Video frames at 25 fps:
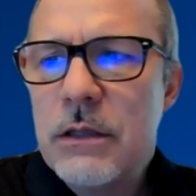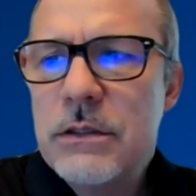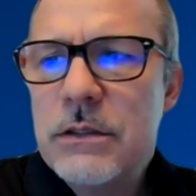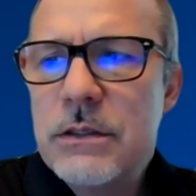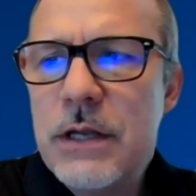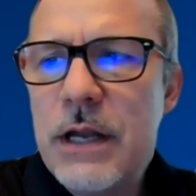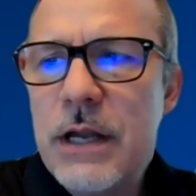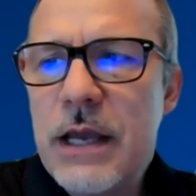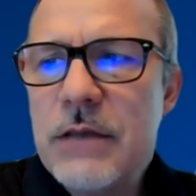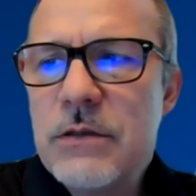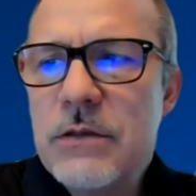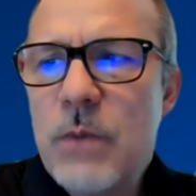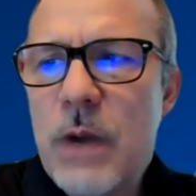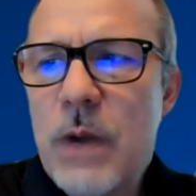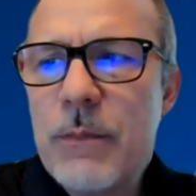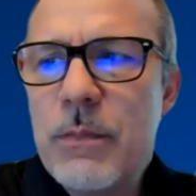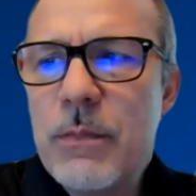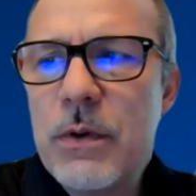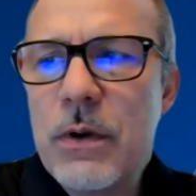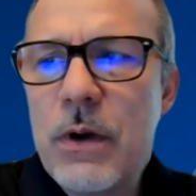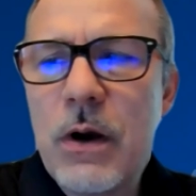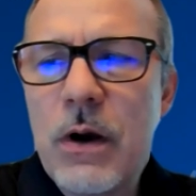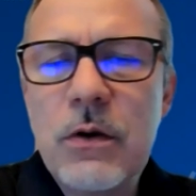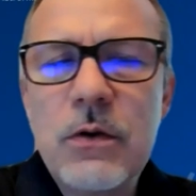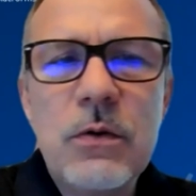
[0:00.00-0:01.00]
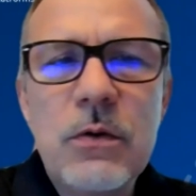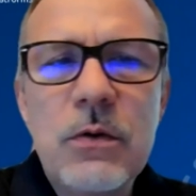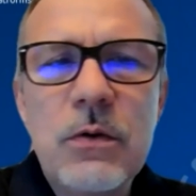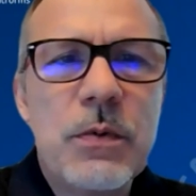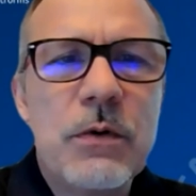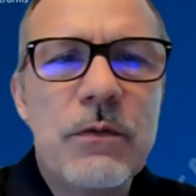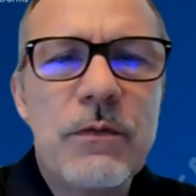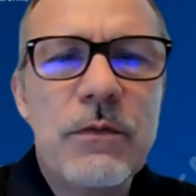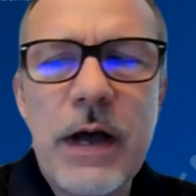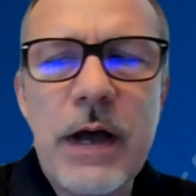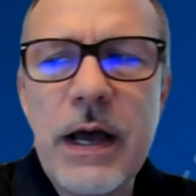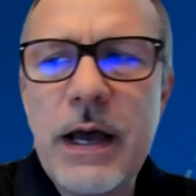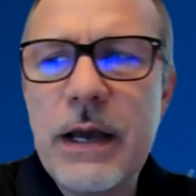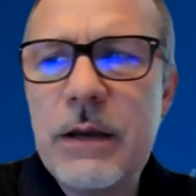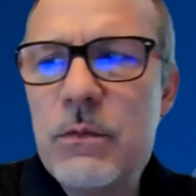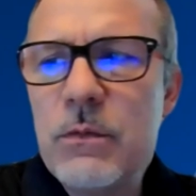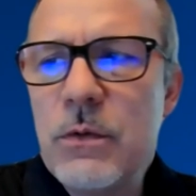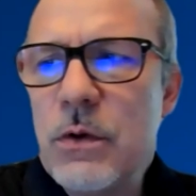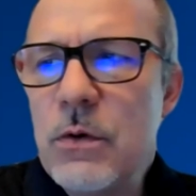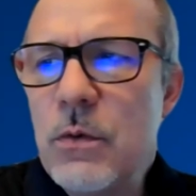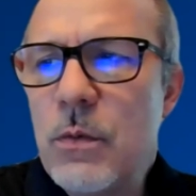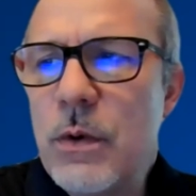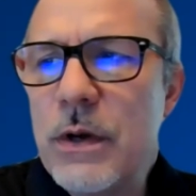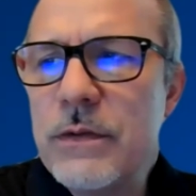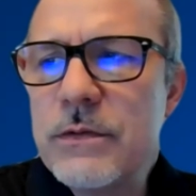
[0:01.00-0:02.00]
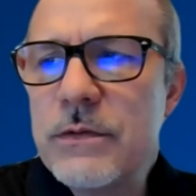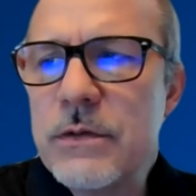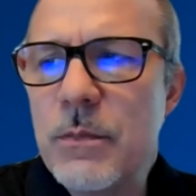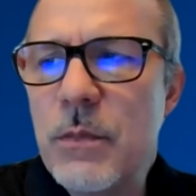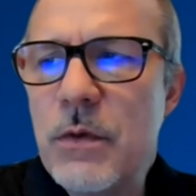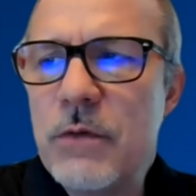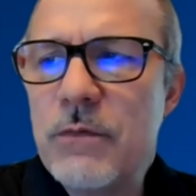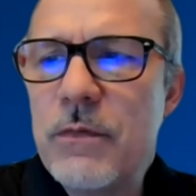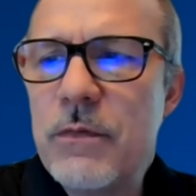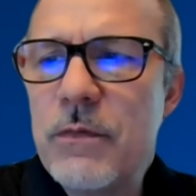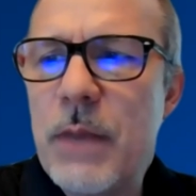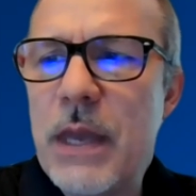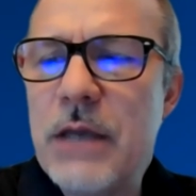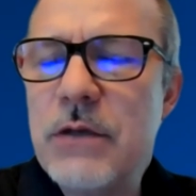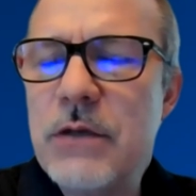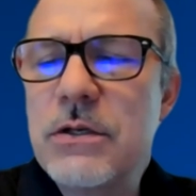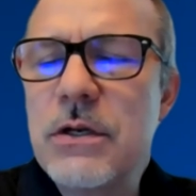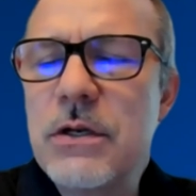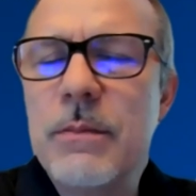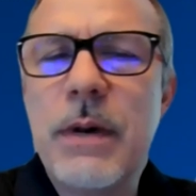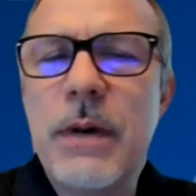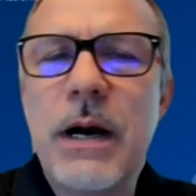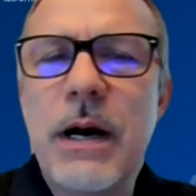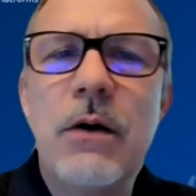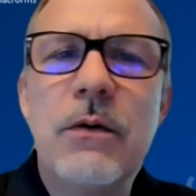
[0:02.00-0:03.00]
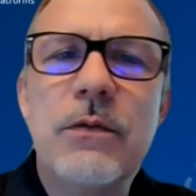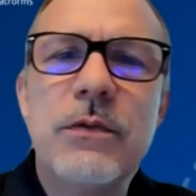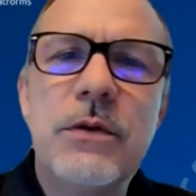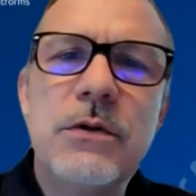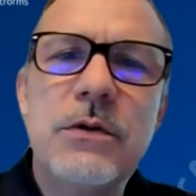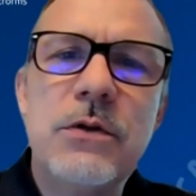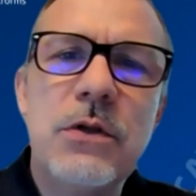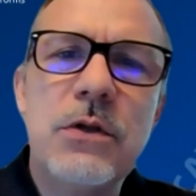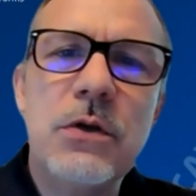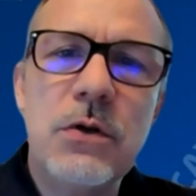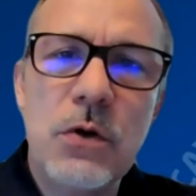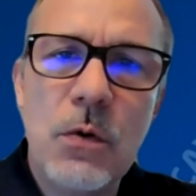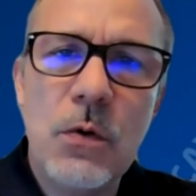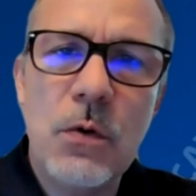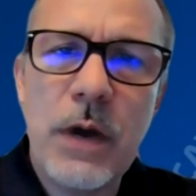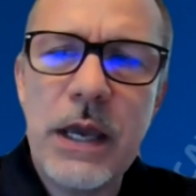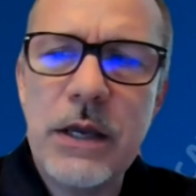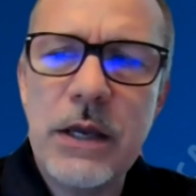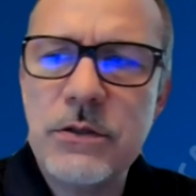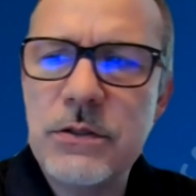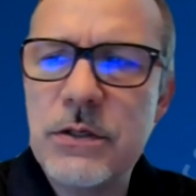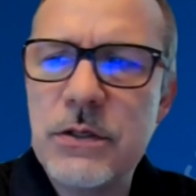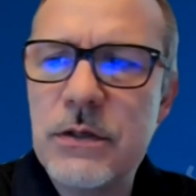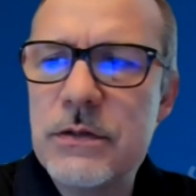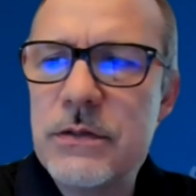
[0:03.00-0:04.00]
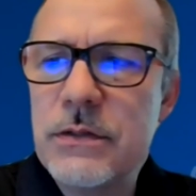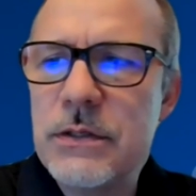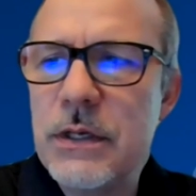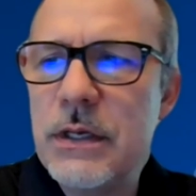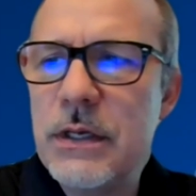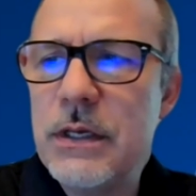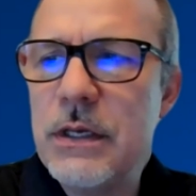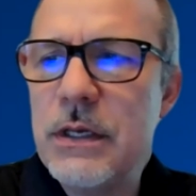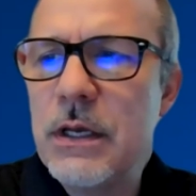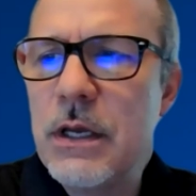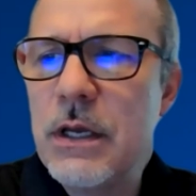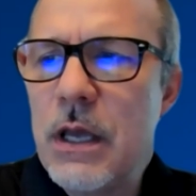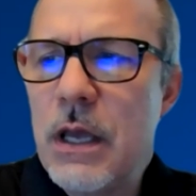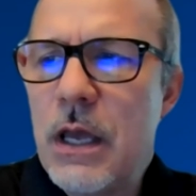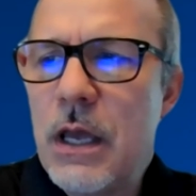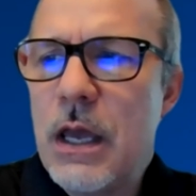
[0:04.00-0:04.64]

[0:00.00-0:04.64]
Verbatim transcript: Today's webinar will provide you with some information about the, the new agency